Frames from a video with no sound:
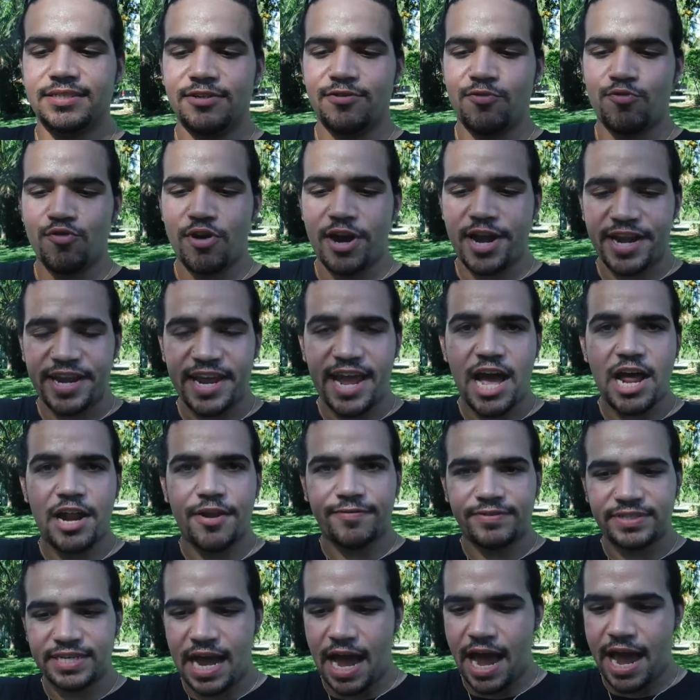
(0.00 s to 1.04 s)
running out
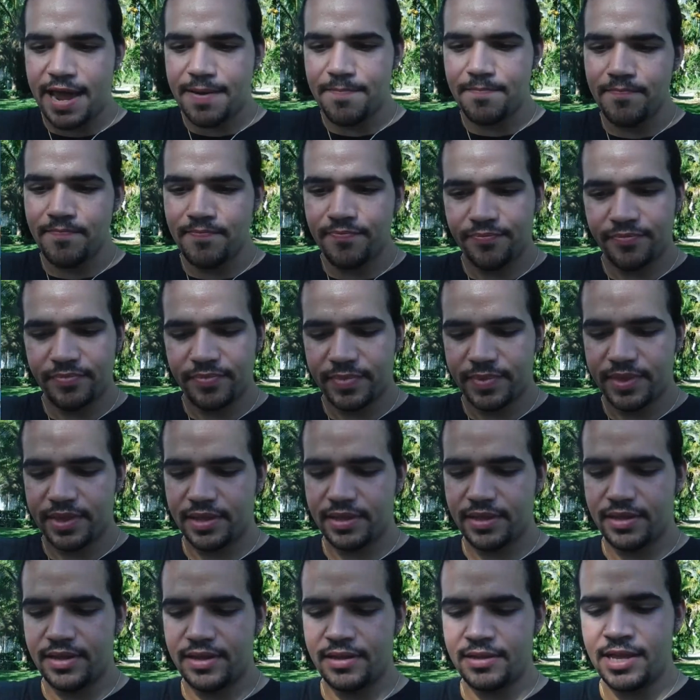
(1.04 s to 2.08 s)
of time.
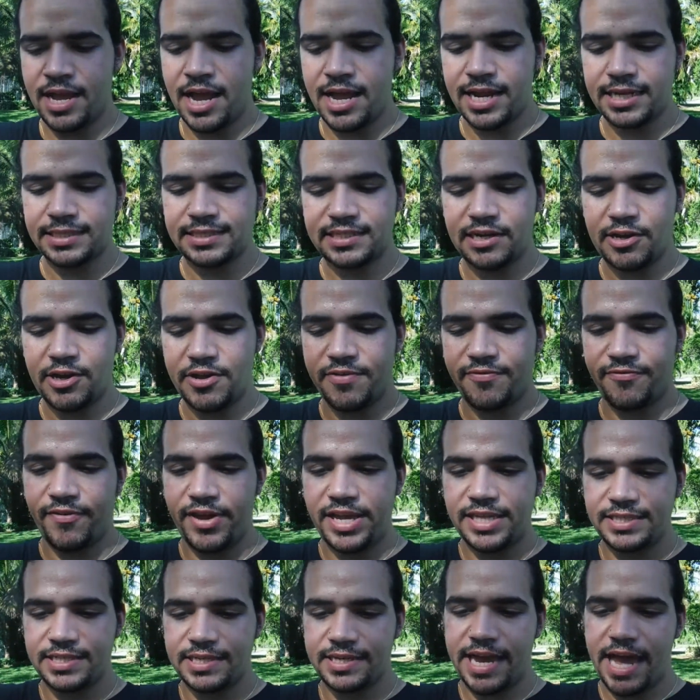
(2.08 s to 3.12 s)
Not necessarily
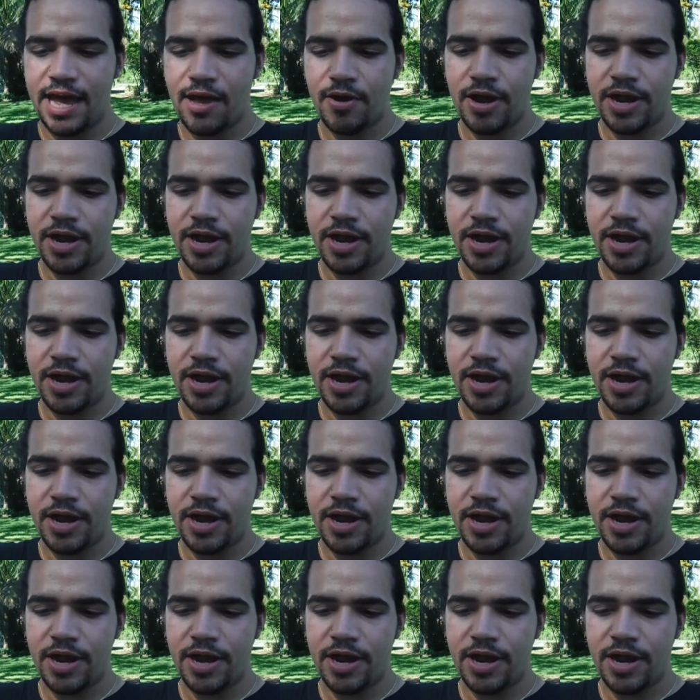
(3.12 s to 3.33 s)
fainting out,